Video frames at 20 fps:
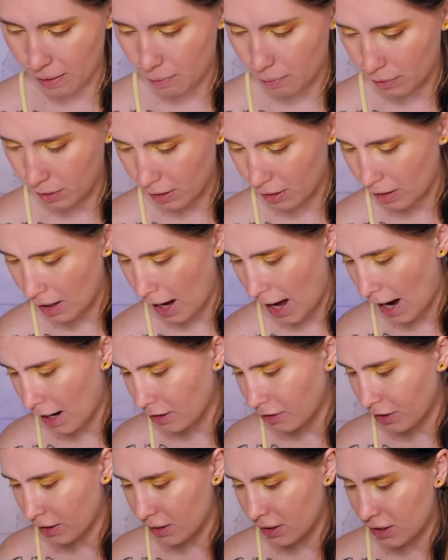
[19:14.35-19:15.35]
brown.
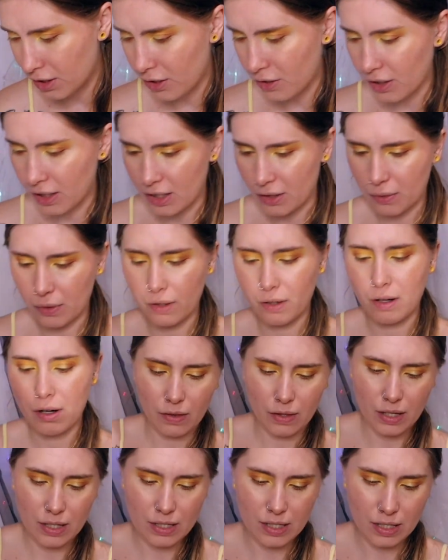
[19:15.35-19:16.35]
Actually, let's do this one.
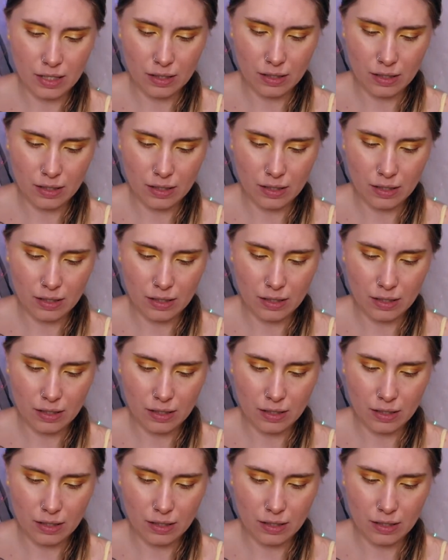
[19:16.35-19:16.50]
This